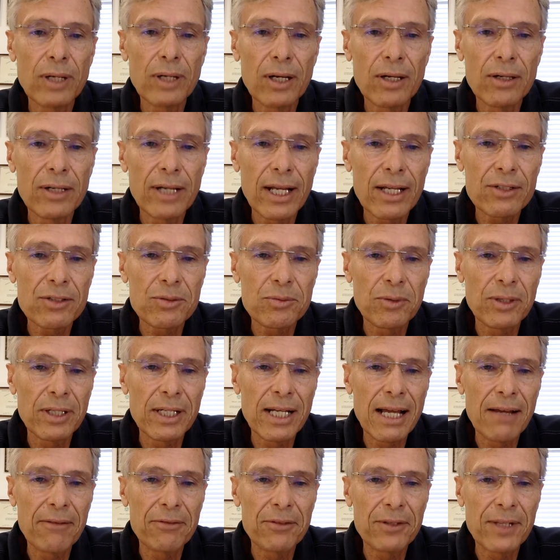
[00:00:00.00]
our next one
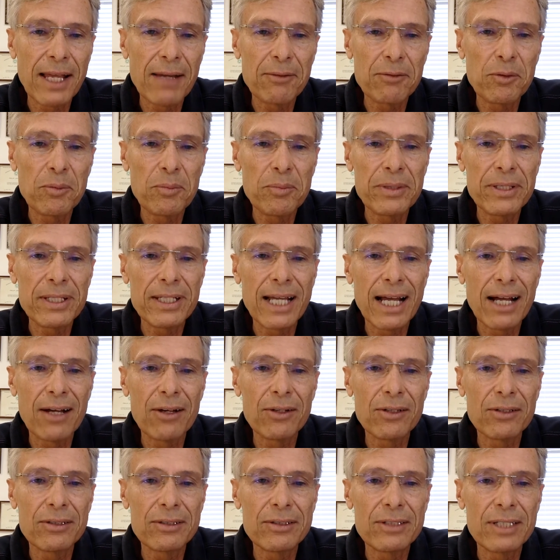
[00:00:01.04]
after that will be
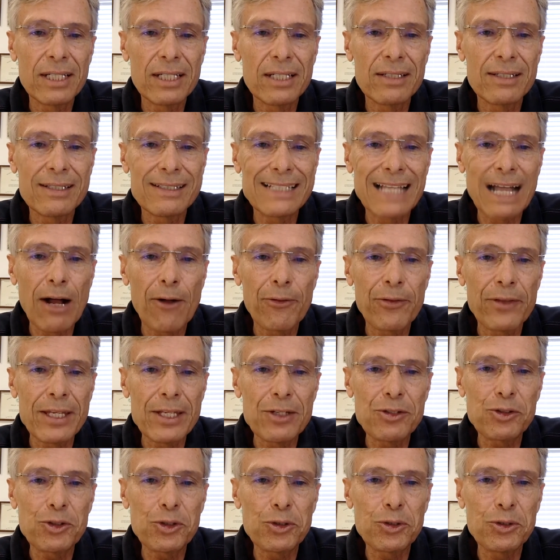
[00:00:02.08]
out in
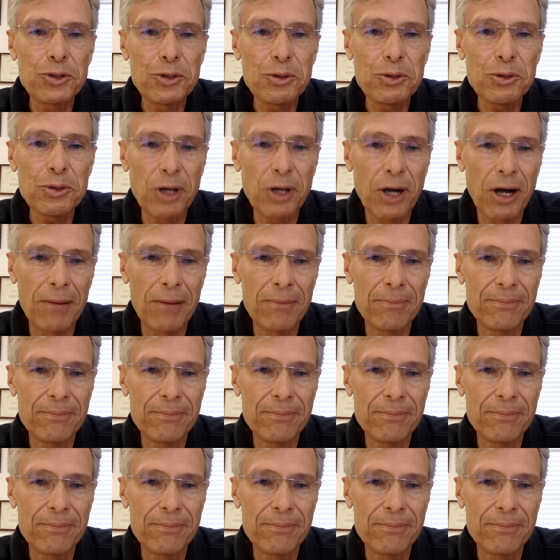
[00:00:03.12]
southeastern Utah.